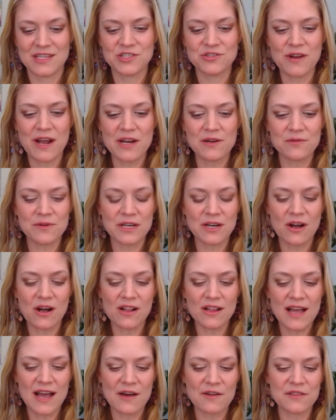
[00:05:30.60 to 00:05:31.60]
Try to
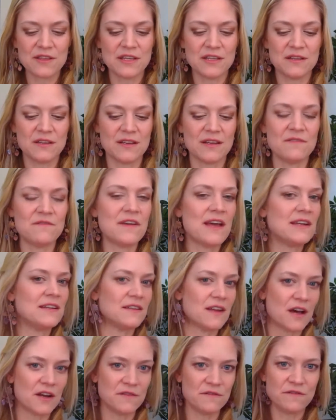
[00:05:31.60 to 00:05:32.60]
recall how the
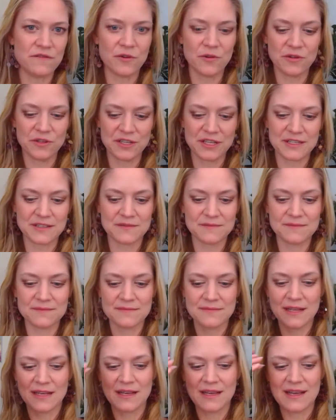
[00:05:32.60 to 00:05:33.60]
event unfolded
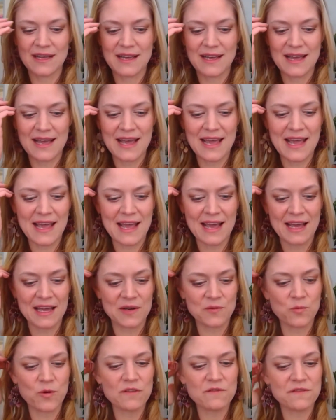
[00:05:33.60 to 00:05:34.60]

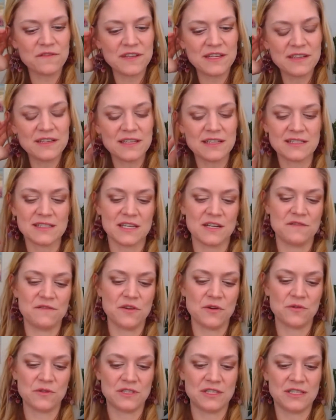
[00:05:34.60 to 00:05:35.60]
and what feelings it
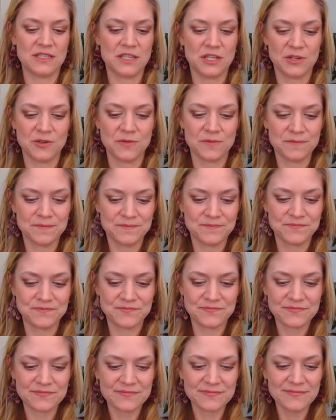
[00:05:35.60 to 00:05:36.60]
evoked in you.
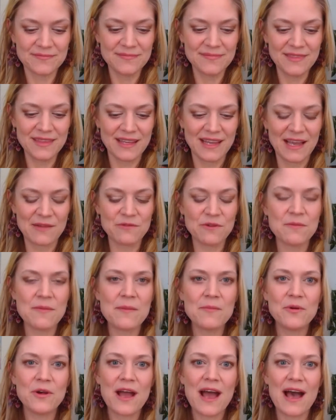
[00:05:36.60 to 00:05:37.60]
And
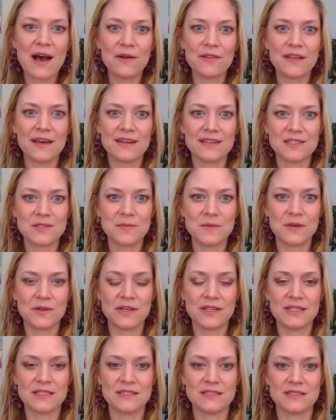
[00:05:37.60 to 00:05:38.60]
remember how that
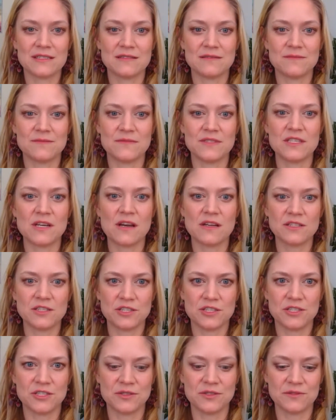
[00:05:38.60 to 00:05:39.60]
experience
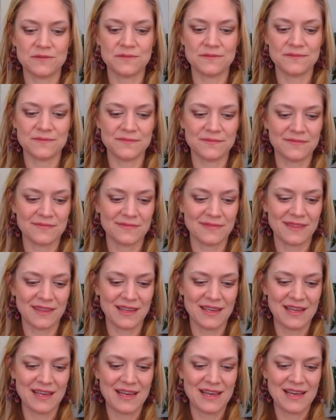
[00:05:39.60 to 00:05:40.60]
touched you.
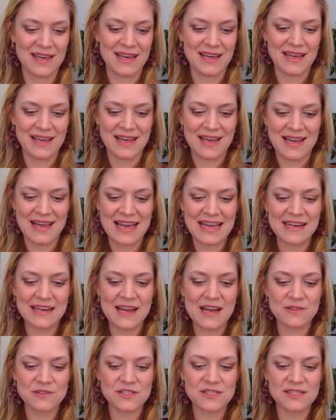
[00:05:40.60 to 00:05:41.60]
And
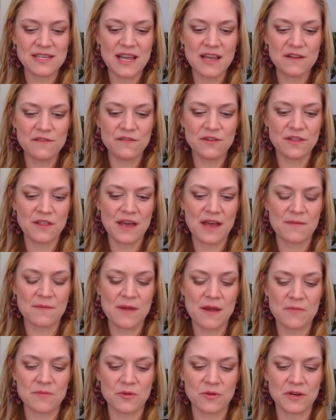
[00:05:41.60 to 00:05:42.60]
now savor
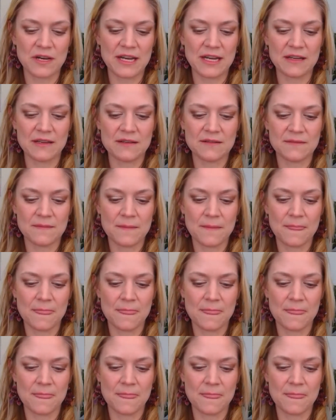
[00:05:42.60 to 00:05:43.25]
that memory.